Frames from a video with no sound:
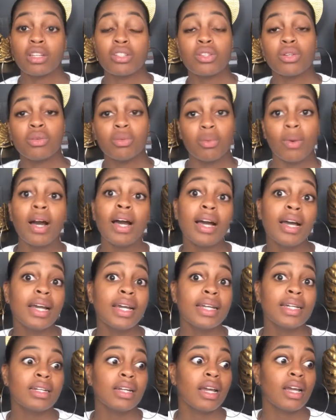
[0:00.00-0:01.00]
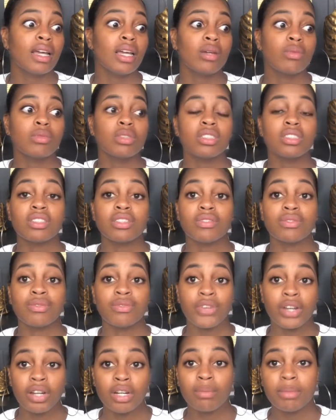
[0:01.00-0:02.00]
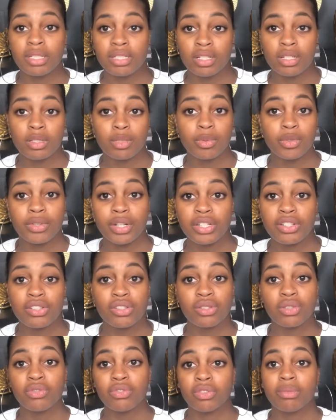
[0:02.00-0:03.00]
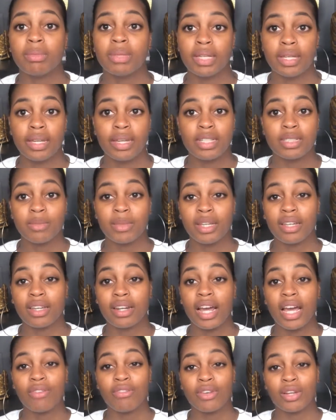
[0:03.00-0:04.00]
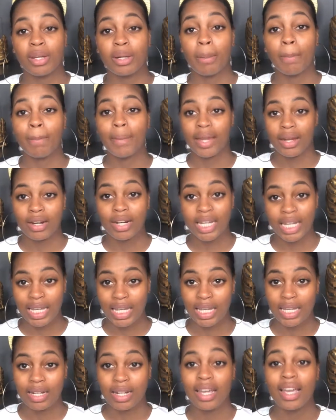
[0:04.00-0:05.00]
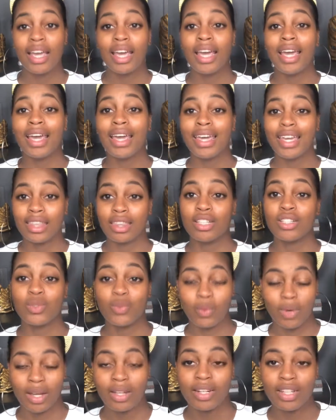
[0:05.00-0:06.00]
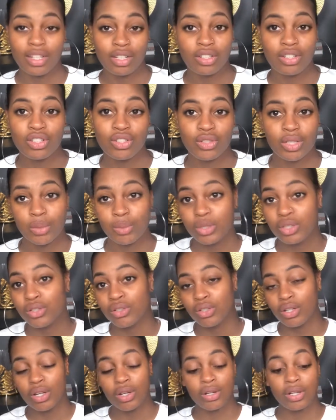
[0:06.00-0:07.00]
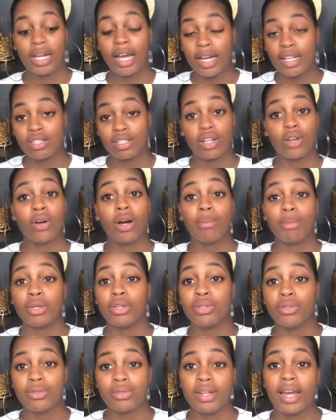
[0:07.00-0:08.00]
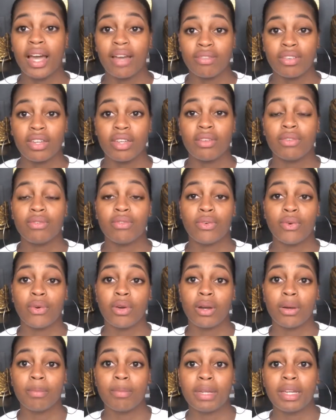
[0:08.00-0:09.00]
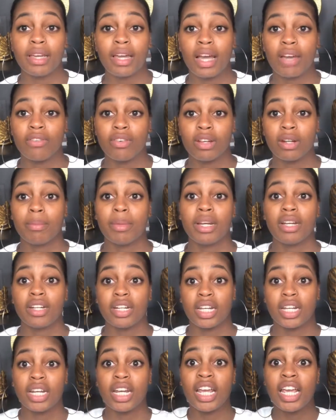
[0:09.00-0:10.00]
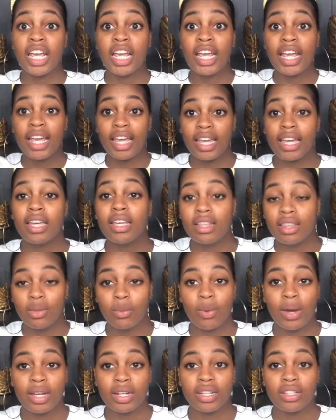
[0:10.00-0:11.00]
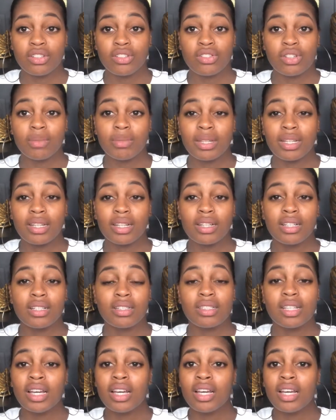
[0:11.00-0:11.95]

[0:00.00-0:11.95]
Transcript: his own wine, it was very much inspirational for me as being an African American in this wine industry, which guys know I'm a huge advocate for being African American in the wine industry because,